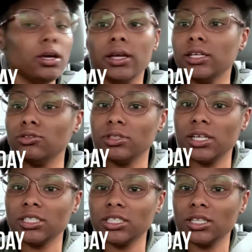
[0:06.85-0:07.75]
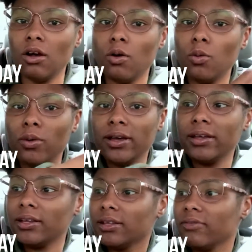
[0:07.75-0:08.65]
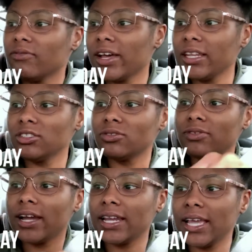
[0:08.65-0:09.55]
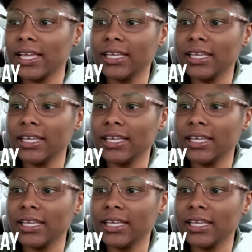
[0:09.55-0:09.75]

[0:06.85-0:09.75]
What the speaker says: introduction on what Financial Friday